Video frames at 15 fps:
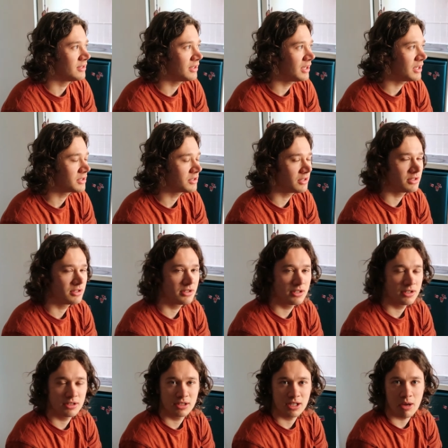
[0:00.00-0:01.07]
So yeah, it's good,
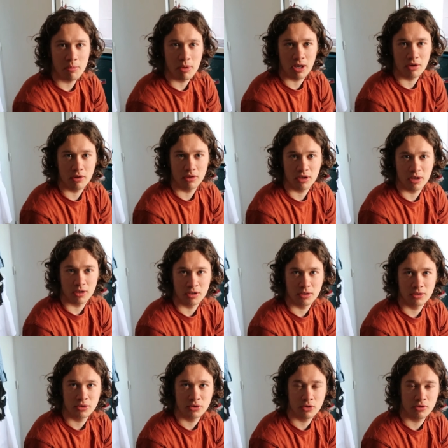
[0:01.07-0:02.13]
good to get back on kind
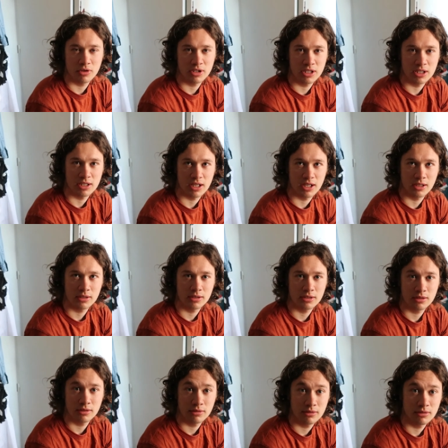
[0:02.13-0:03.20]
of touristy things.